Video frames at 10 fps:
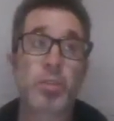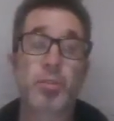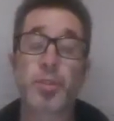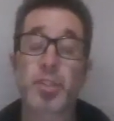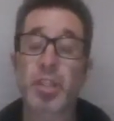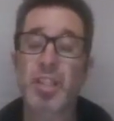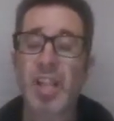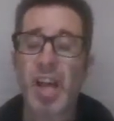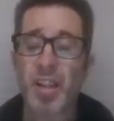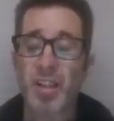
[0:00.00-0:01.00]
There's a
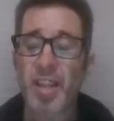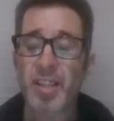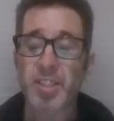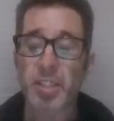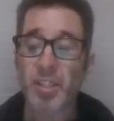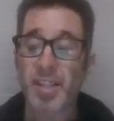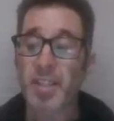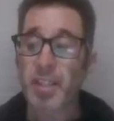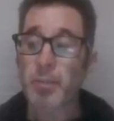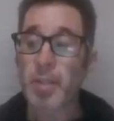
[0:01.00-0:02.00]
lot less
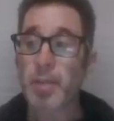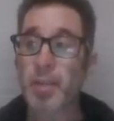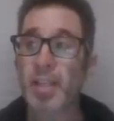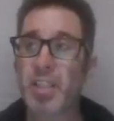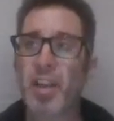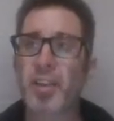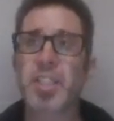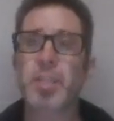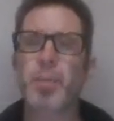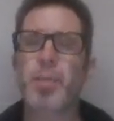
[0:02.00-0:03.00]
selenium and
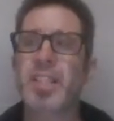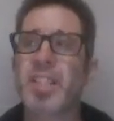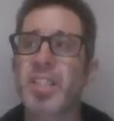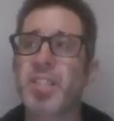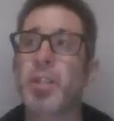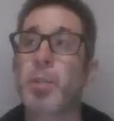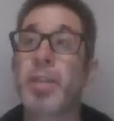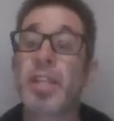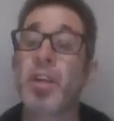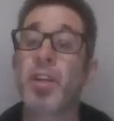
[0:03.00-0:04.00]
calcium and magnesium
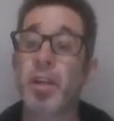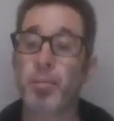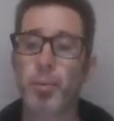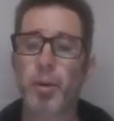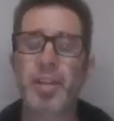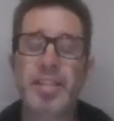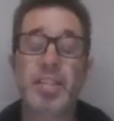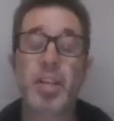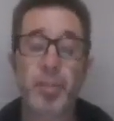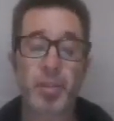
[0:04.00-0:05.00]
and boron
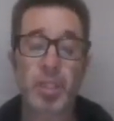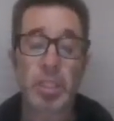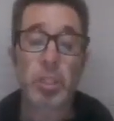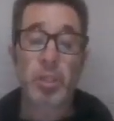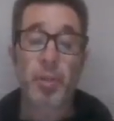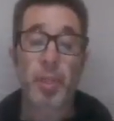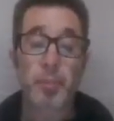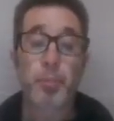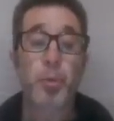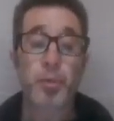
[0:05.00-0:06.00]
and other
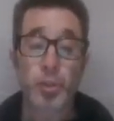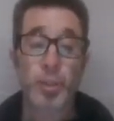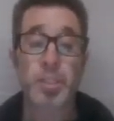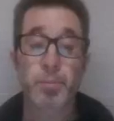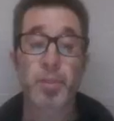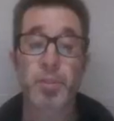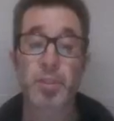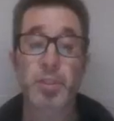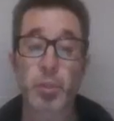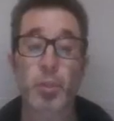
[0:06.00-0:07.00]
important trace minerals in
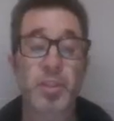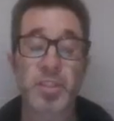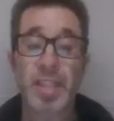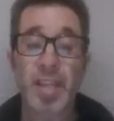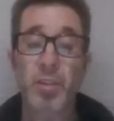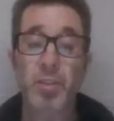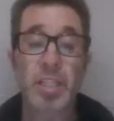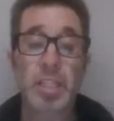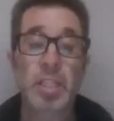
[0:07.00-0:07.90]
the soils now,